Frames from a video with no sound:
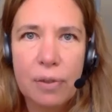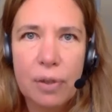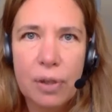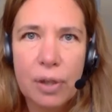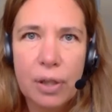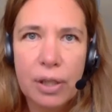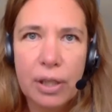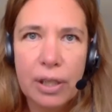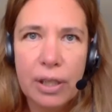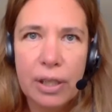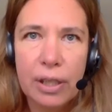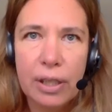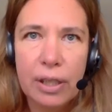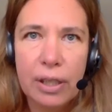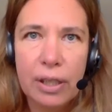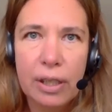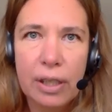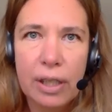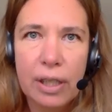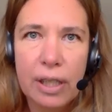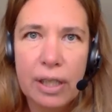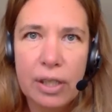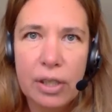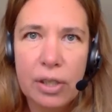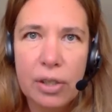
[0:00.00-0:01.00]
work
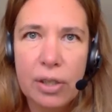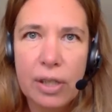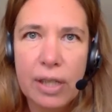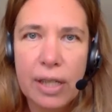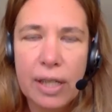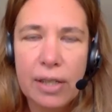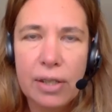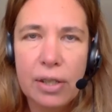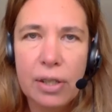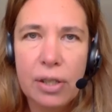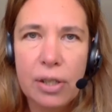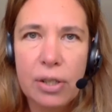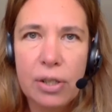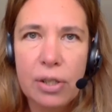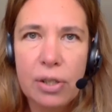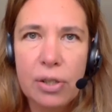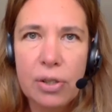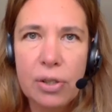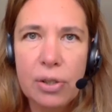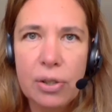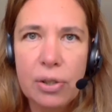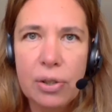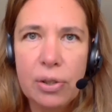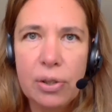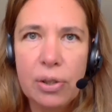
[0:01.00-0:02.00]
that you need to
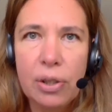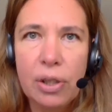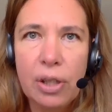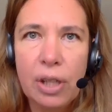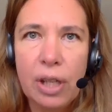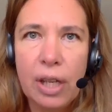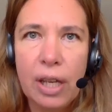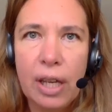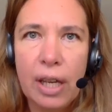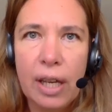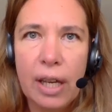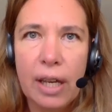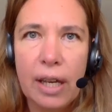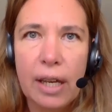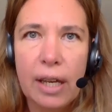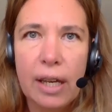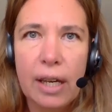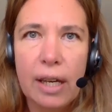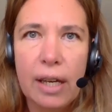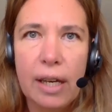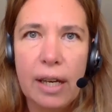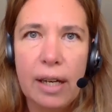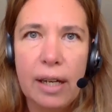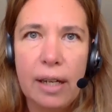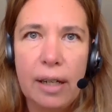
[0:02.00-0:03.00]
do,
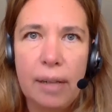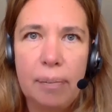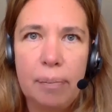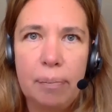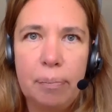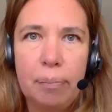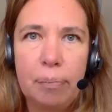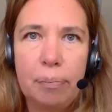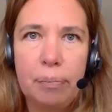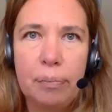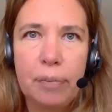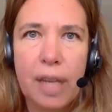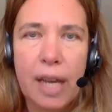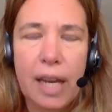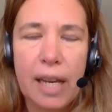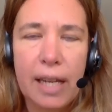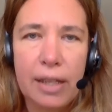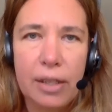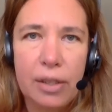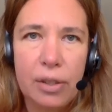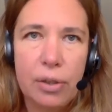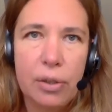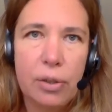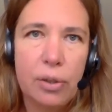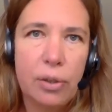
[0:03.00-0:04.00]
I
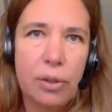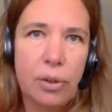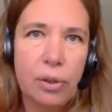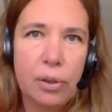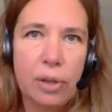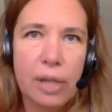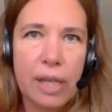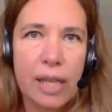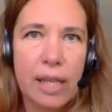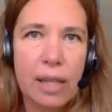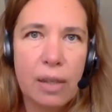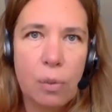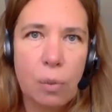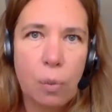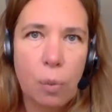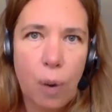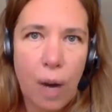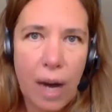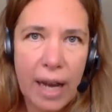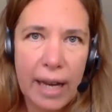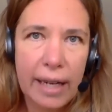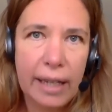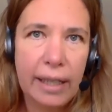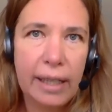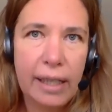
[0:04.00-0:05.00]
do either
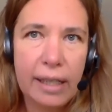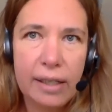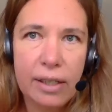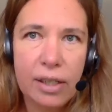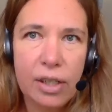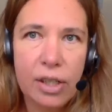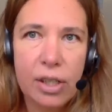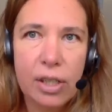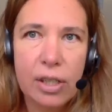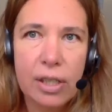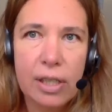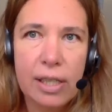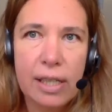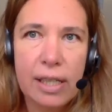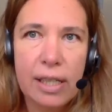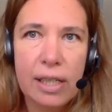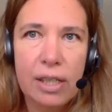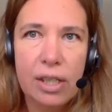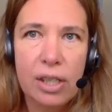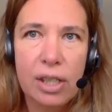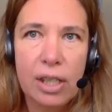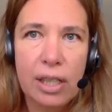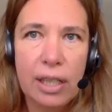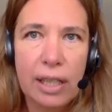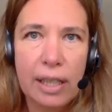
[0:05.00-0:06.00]
one initial
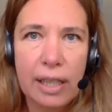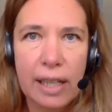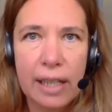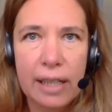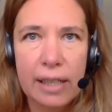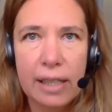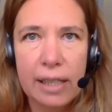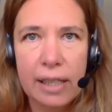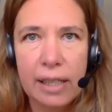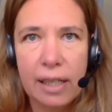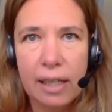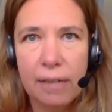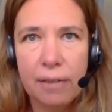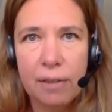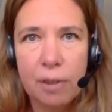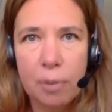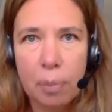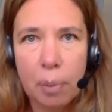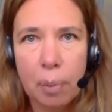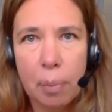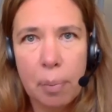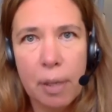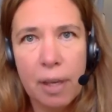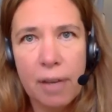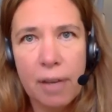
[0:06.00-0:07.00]
session and that's enough to
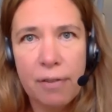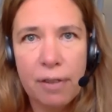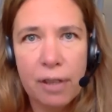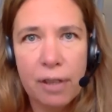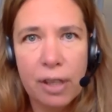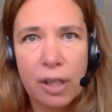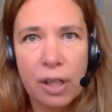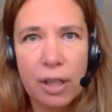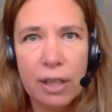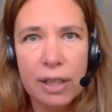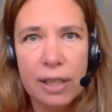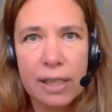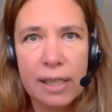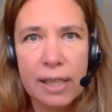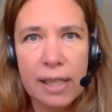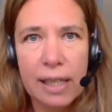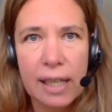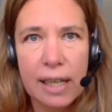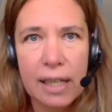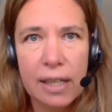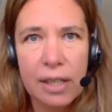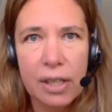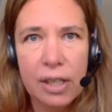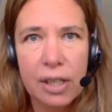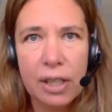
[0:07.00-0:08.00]
prepare for a
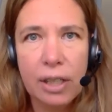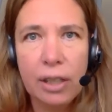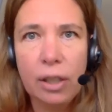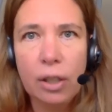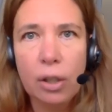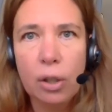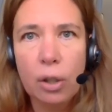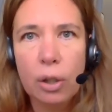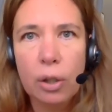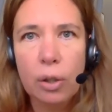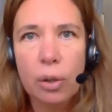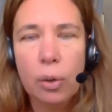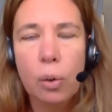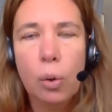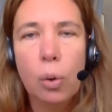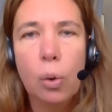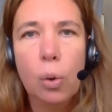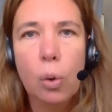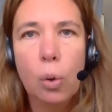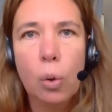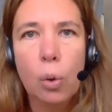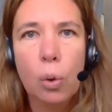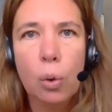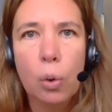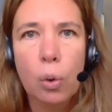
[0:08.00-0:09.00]
constellation,
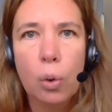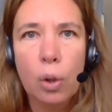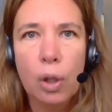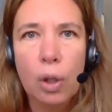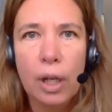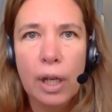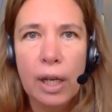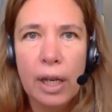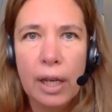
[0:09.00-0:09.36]
or